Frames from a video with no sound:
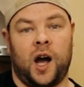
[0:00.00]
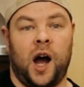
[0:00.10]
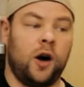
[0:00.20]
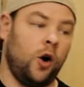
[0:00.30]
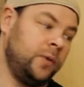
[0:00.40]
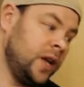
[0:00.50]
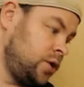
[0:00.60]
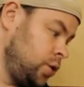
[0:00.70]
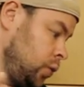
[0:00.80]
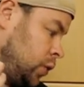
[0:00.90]
I hope that
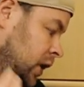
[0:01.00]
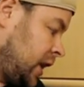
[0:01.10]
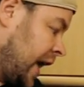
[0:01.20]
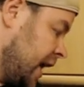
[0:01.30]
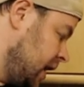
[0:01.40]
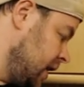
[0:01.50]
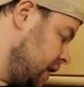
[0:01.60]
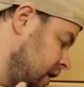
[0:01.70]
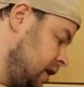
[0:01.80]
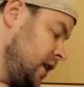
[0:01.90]
you will like
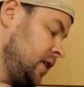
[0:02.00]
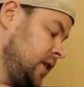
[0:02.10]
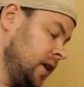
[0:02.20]
this